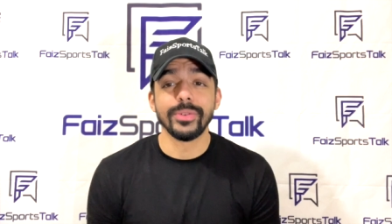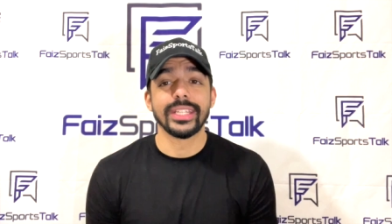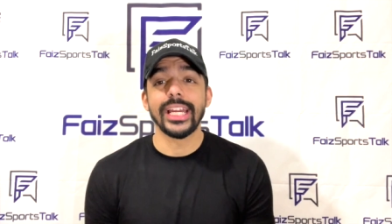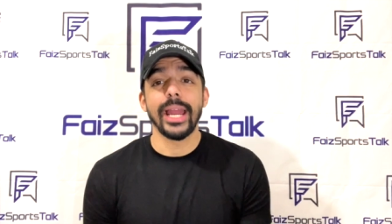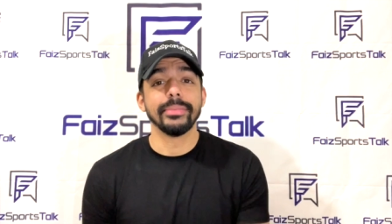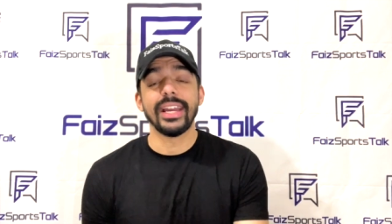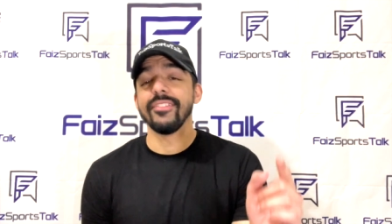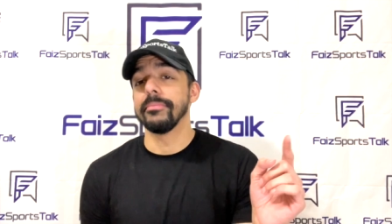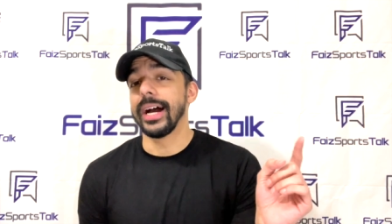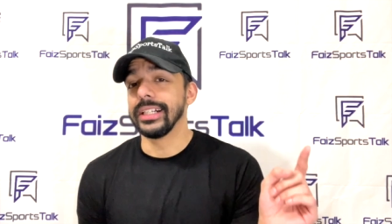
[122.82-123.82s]
the game
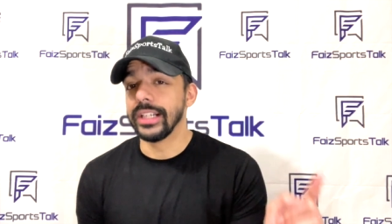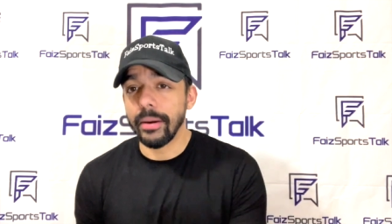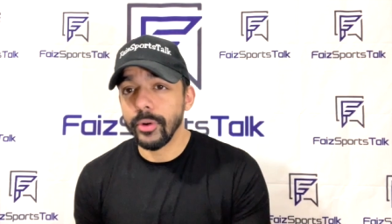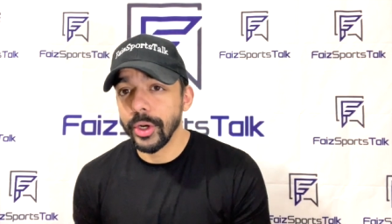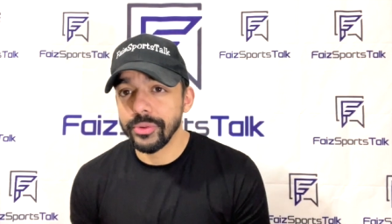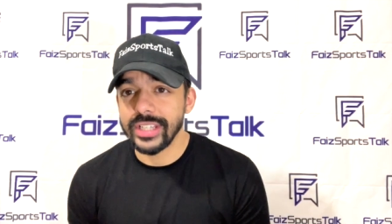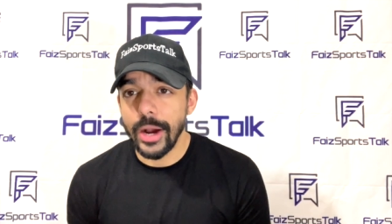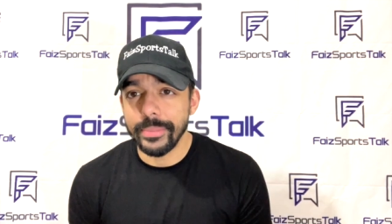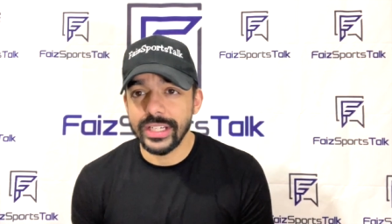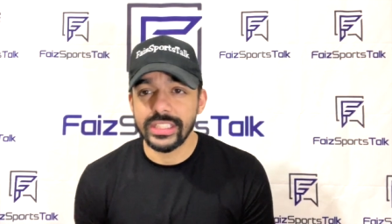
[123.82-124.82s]
David Montgomery was
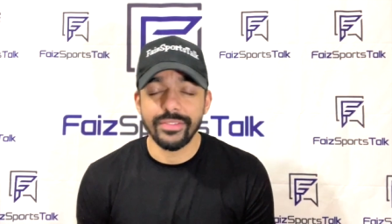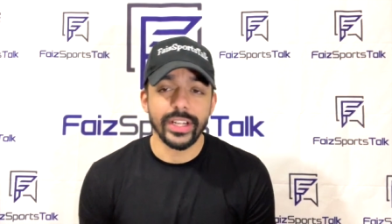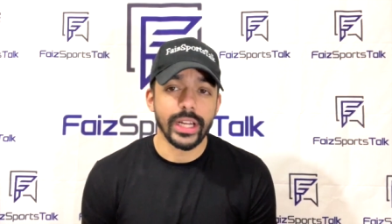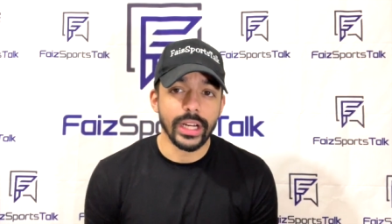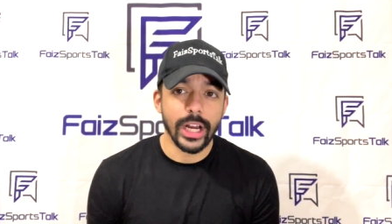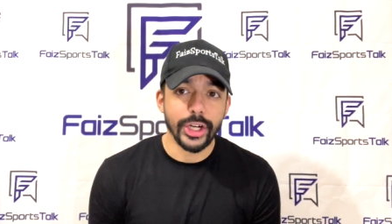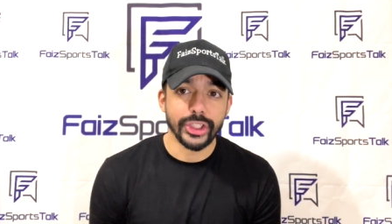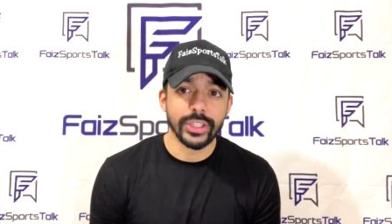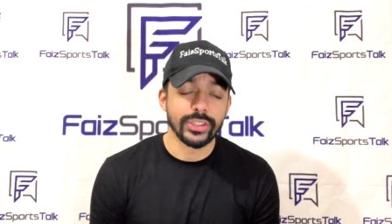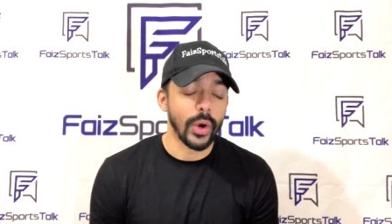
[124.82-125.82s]
out because of a
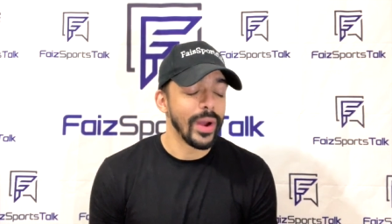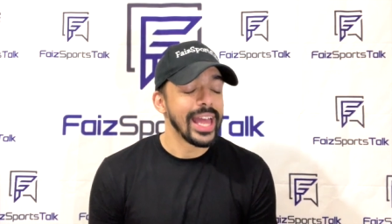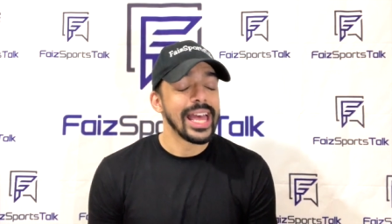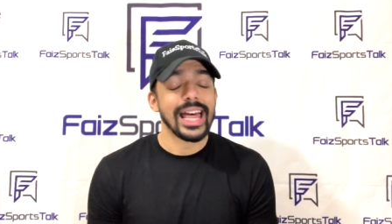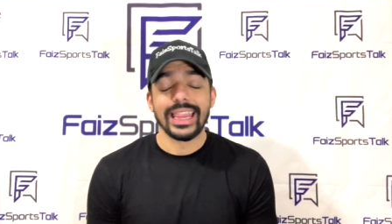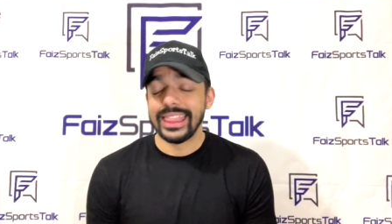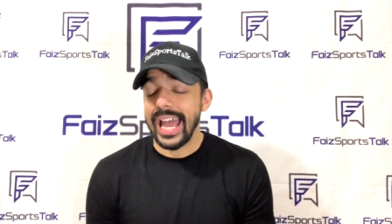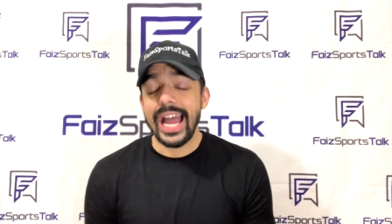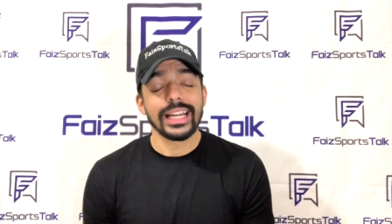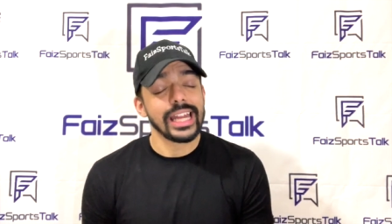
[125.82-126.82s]
concussion. So
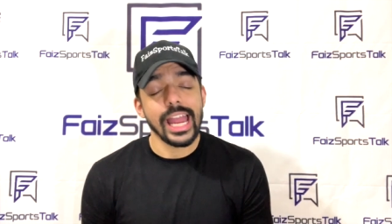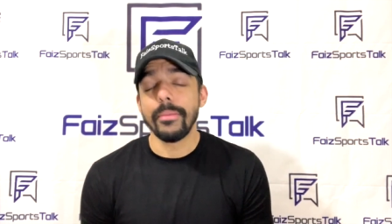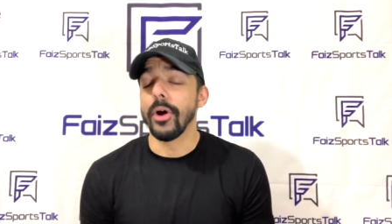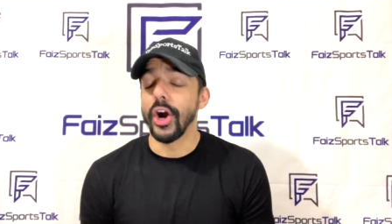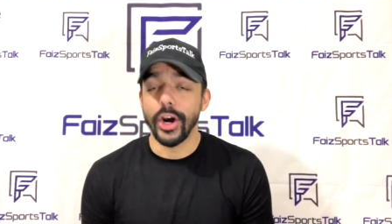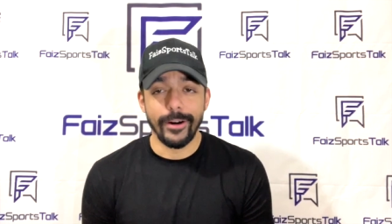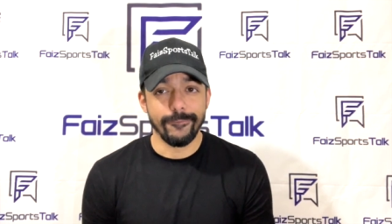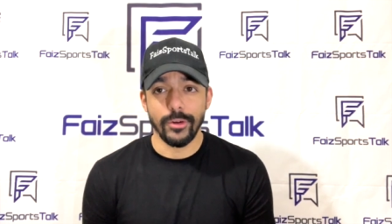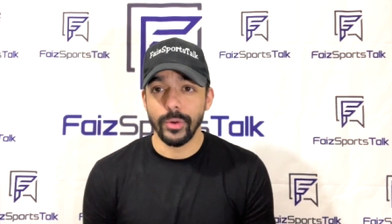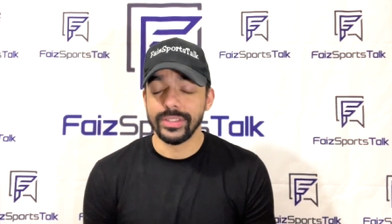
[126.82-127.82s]
that game hurt,
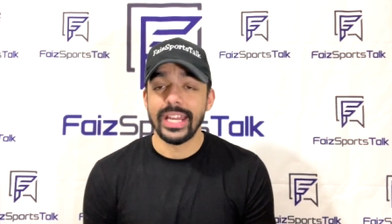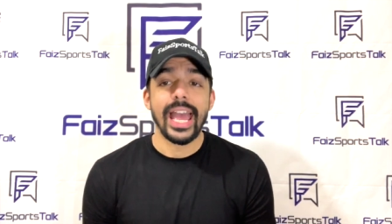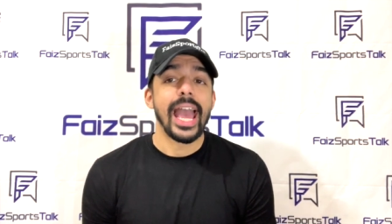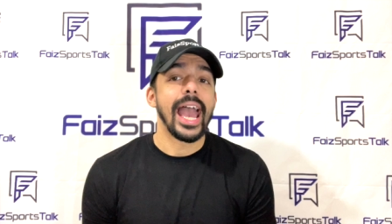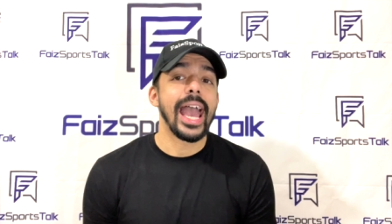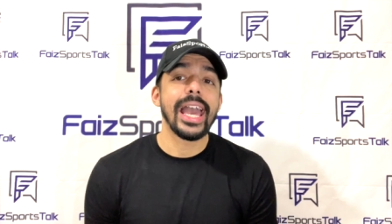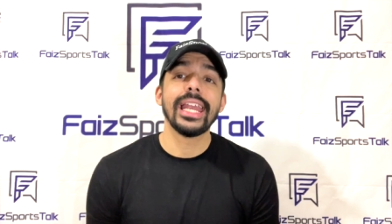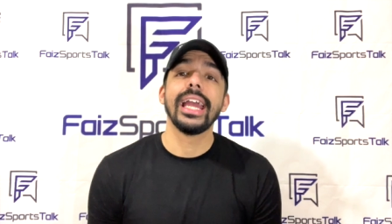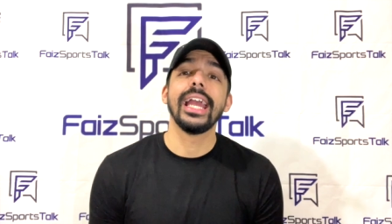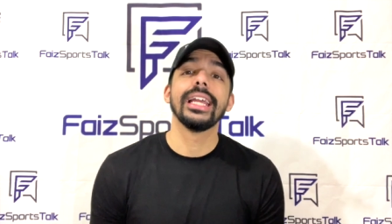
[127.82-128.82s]
folks.
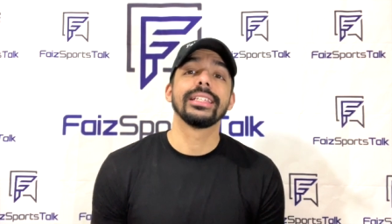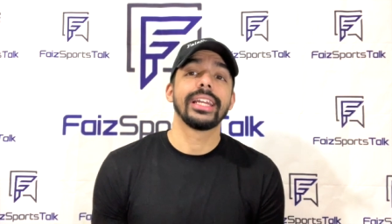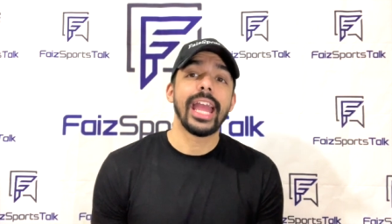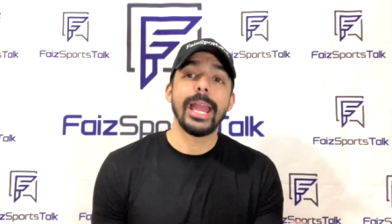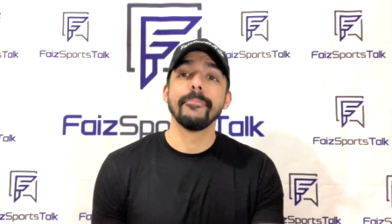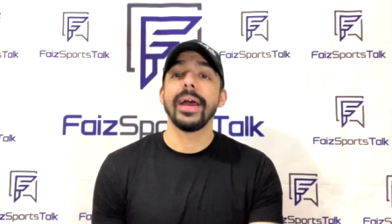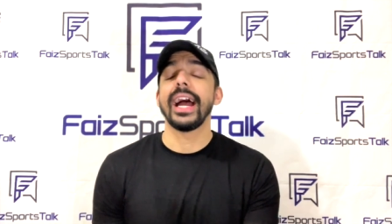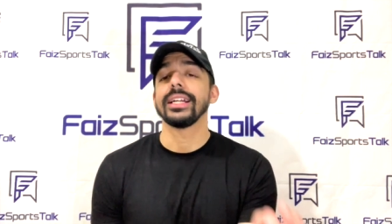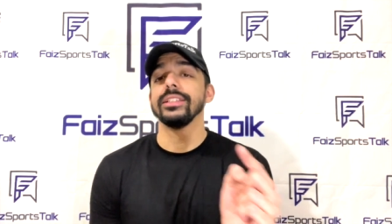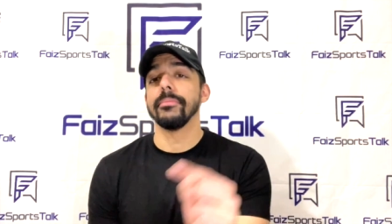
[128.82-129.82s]
And it came
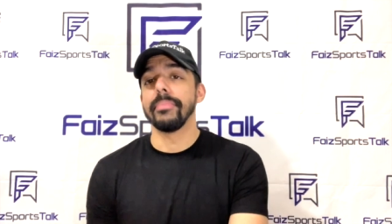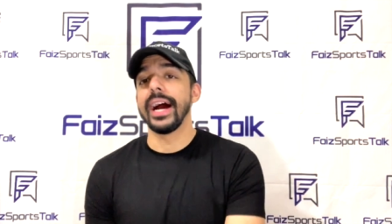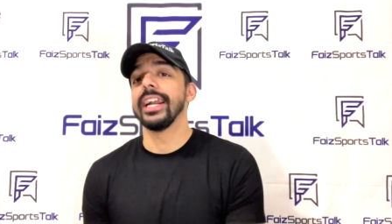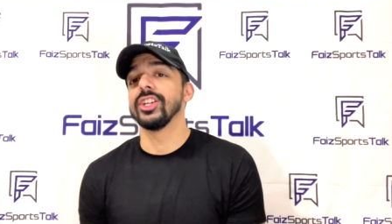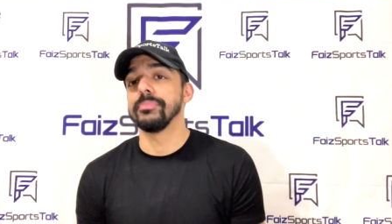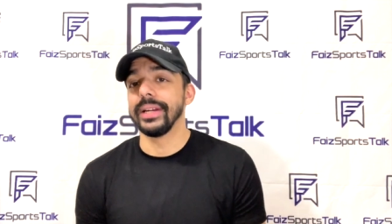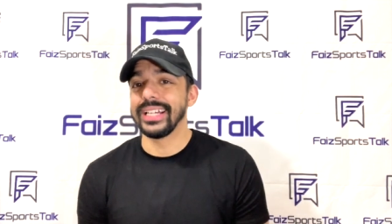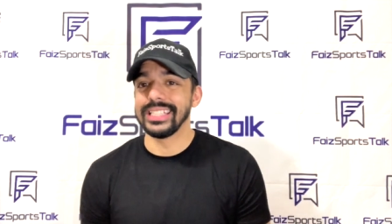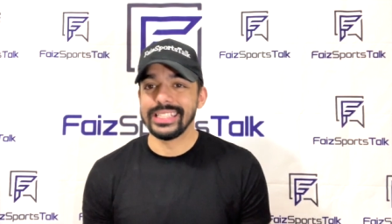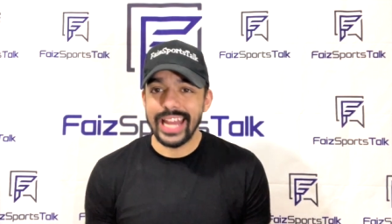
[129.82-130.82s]
back to bite us
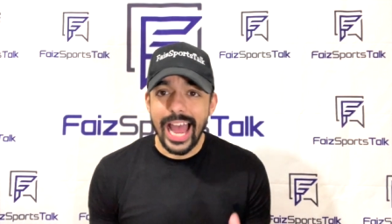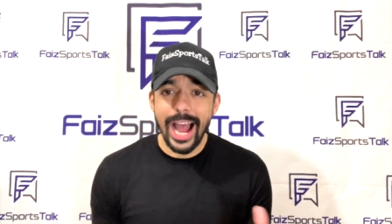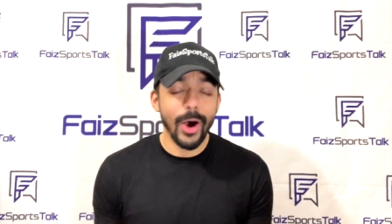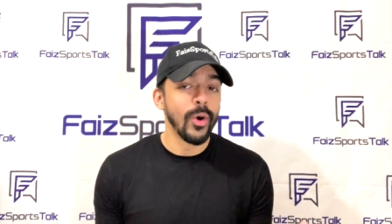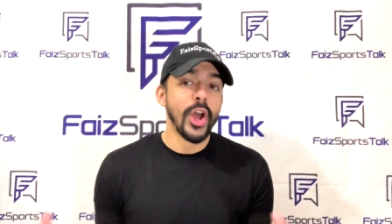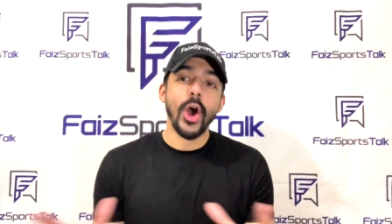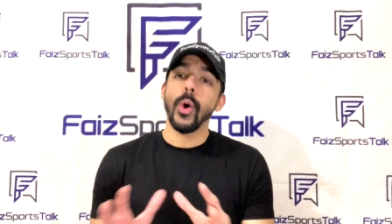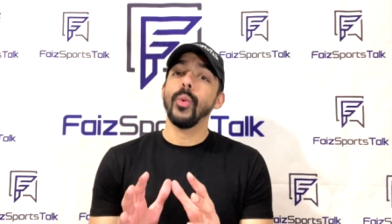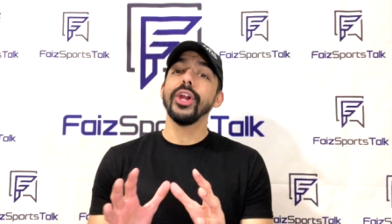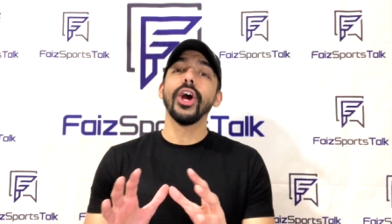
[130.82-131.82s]
because now
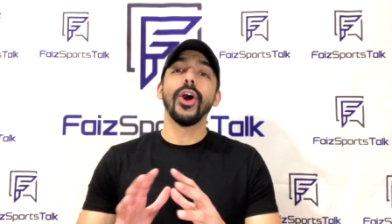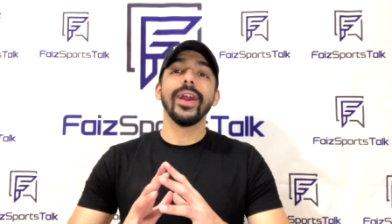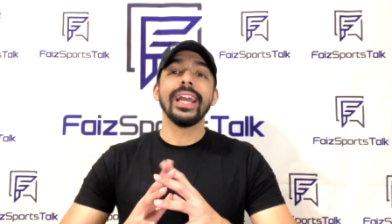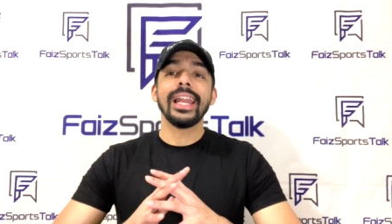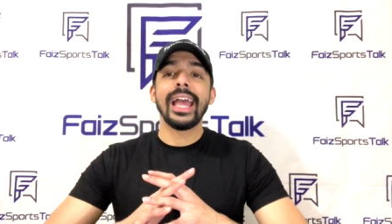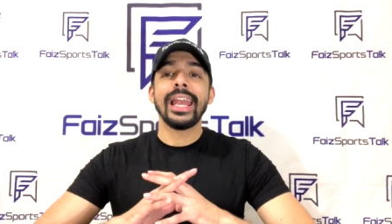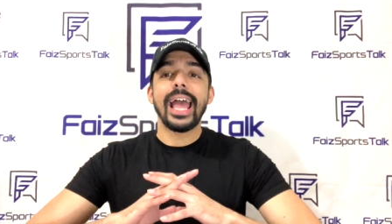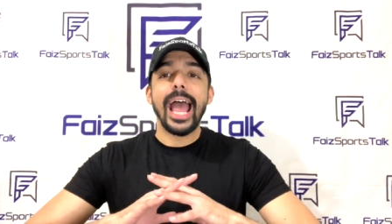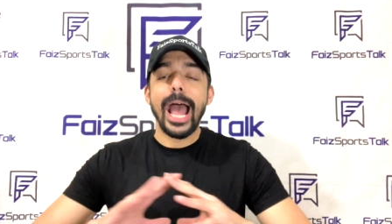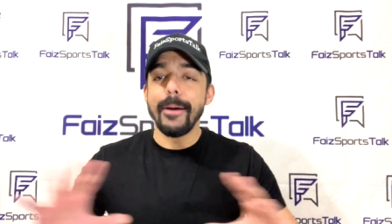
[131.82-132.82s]
we are in an
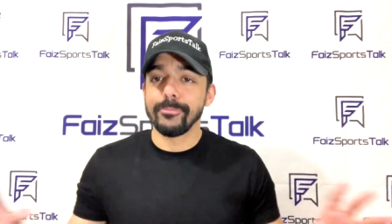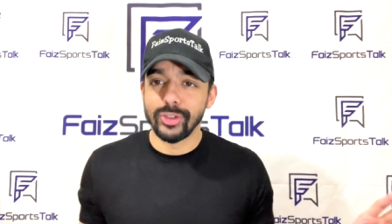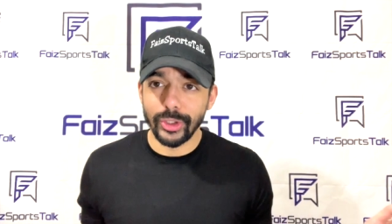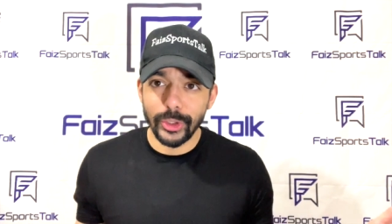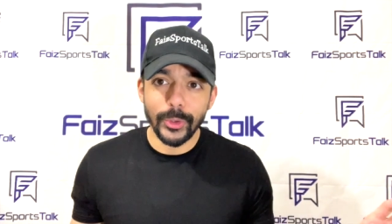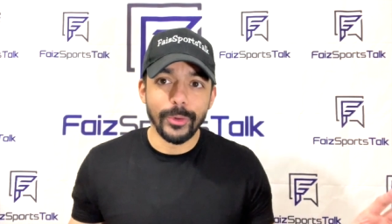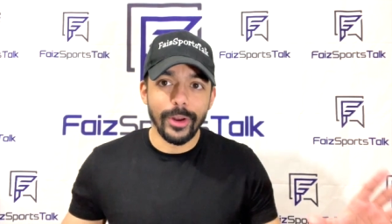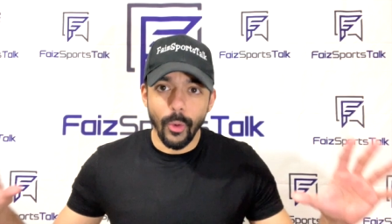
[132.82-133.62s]
absolute